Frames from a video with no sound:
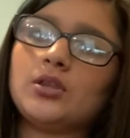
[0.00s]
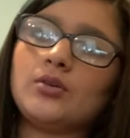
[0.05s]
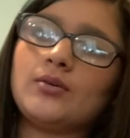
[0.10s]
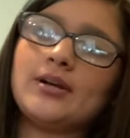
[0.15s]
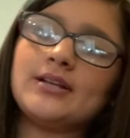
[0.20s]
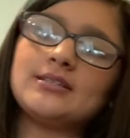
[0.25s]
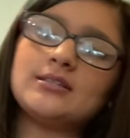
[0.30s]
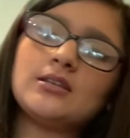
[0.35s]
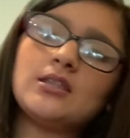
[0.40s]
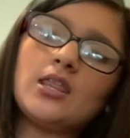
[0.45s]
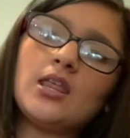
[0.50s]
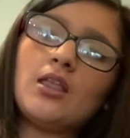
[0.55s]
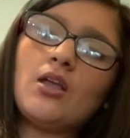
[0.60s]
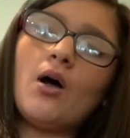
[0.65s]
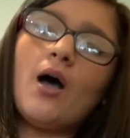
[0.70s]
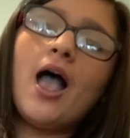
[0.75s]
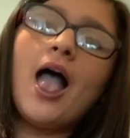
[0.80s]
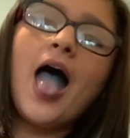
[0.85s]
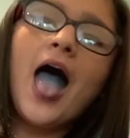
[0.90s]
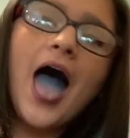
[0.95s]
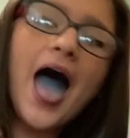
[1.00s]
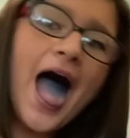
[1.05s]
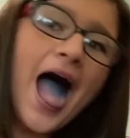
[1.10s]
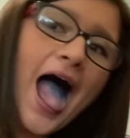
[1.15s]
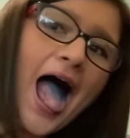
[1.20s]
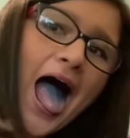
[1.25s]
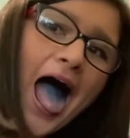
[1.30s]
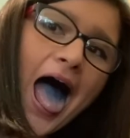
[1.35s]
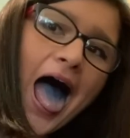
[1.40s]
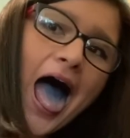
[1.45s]
rest of the dough.
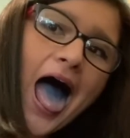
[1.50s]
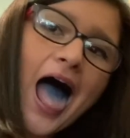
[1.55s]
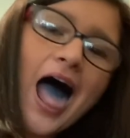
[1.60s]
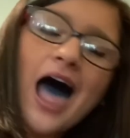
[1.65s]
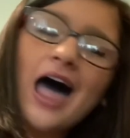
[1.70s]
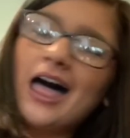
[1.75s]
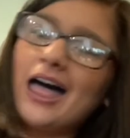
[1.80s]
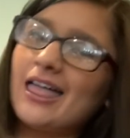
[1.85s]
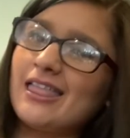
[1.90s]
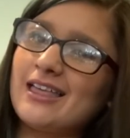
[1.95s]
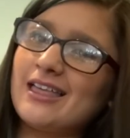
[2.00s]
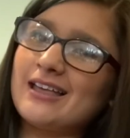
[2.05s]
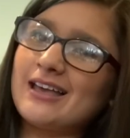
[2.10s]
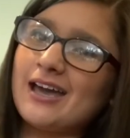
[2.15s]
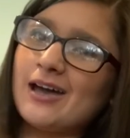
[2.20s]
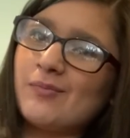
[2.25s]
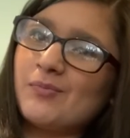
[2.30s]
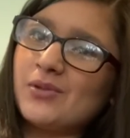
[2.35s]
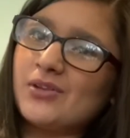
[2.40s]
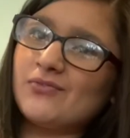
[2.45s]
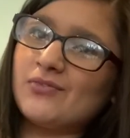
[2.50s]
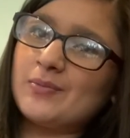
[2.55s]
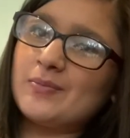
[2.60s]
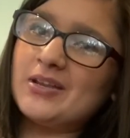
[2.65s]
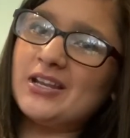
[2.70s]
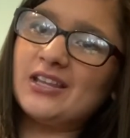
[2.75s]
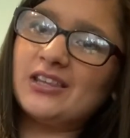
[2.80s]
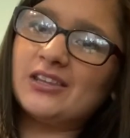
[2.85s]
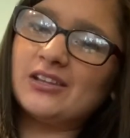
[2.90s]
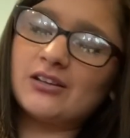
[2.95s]
That happened from
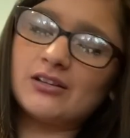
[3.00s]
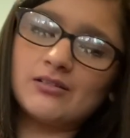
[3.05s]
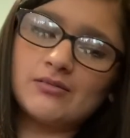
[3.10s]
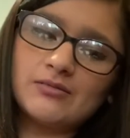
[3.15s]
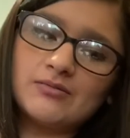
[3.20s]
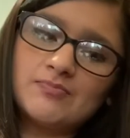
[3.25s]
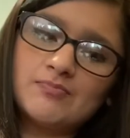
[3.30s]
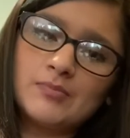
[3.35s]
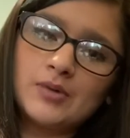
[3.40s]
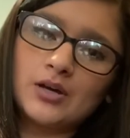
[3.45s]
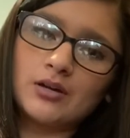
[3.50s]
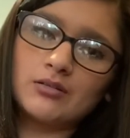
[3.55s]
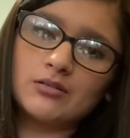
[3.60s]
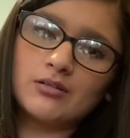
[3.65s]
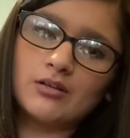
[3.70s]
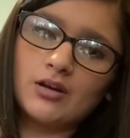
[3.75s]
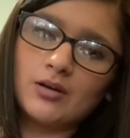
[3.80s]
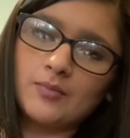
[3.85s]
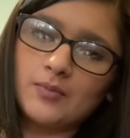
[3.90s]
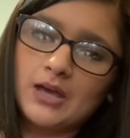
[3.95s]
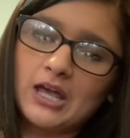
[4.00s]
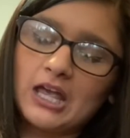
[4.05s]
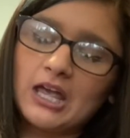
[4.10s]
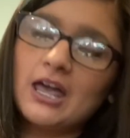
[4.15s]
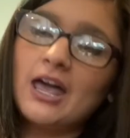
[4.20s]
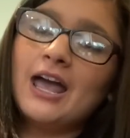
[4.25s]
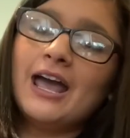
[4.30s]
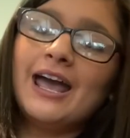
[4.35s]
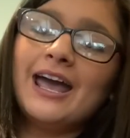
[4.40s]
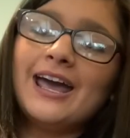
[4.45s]
eating the bunged cupcake.
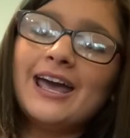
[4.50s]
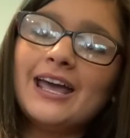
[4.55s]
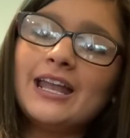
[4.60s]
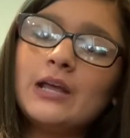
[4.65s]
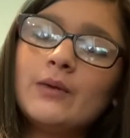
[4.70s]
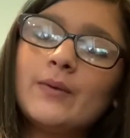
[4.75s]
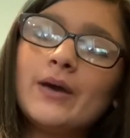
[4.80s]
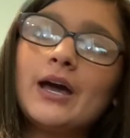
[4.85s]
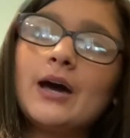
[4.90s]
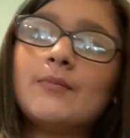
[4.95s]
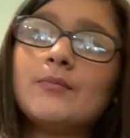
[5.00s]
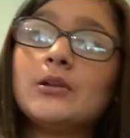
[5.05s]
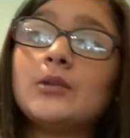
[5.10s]
Anyway, I'm gonna